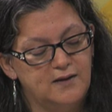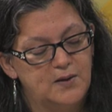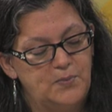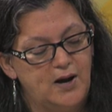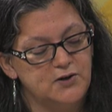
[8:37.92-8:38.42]

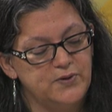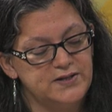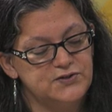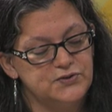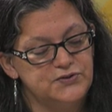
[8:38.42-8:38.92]
The
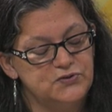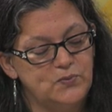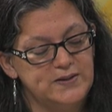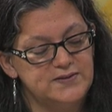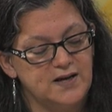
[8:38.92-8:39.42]
padres stood to
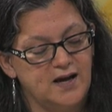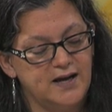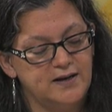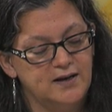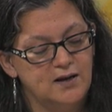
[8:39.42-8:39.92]
one
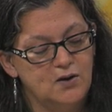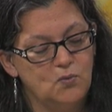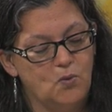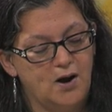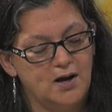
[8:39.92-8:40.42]
side,
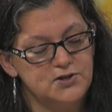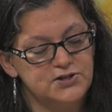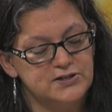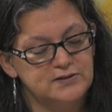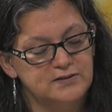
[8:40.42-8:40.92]

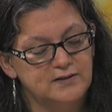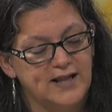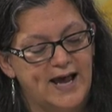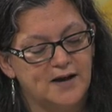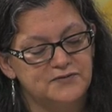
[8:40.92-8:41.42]
watched,
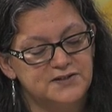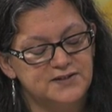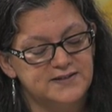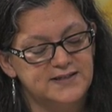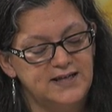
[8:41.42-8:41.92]
laughed
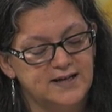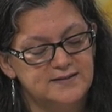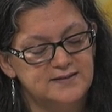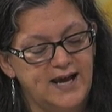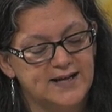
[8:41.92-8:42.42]
to see
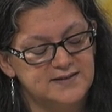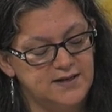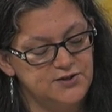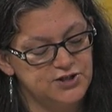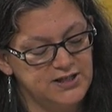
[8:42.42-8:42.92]
us at
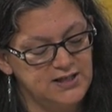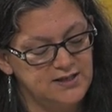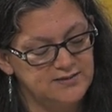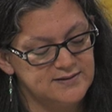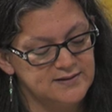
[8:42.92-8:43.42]
such
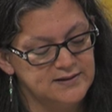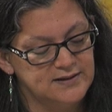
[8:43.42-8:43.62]
ease.